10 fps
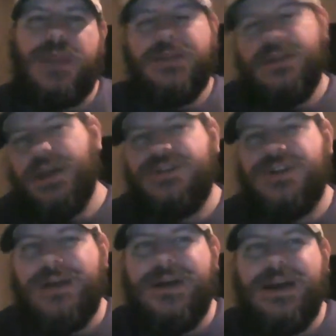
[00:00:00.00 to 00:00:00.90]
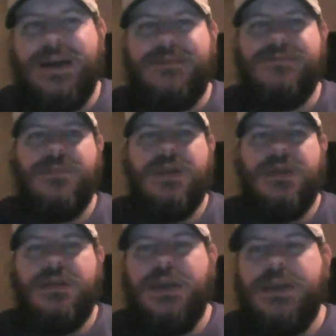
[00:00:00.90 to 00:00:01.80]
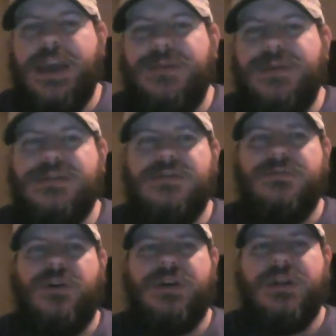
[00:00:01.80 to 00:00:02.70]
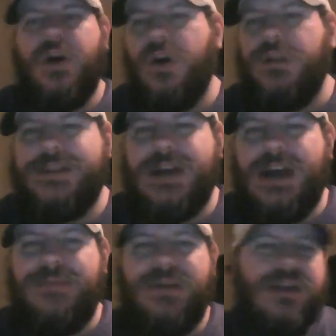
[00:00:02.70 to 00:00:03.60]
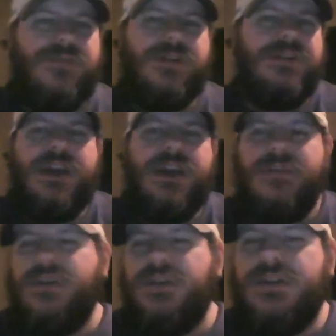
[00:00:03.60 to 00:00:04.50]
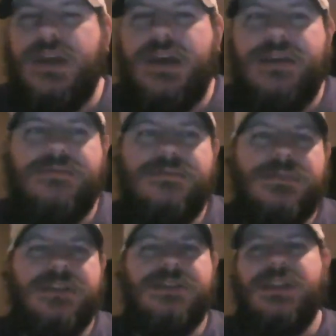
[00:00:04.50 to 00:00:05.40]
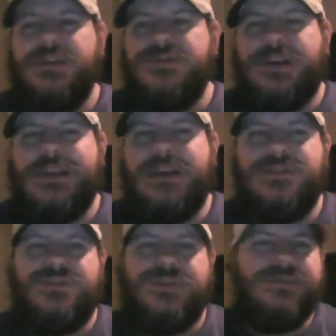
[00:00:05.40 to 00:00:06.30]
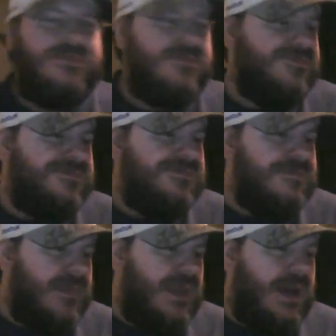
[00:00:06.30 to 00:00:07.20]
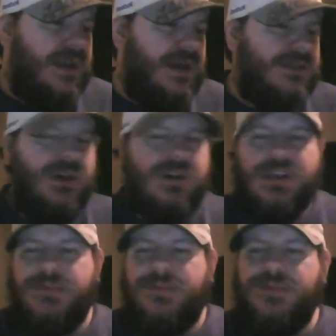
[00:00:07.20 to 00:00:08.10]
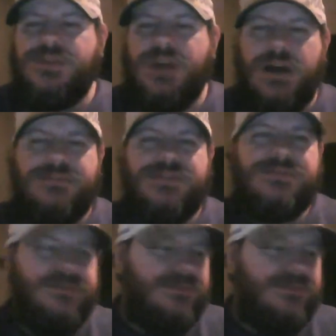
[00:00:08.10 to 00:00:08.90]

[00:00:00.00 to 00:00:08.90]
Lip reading: the last job I had. He came into the market all the time, like every day, every other day, because he lives right down the street. And I talked to him a few times.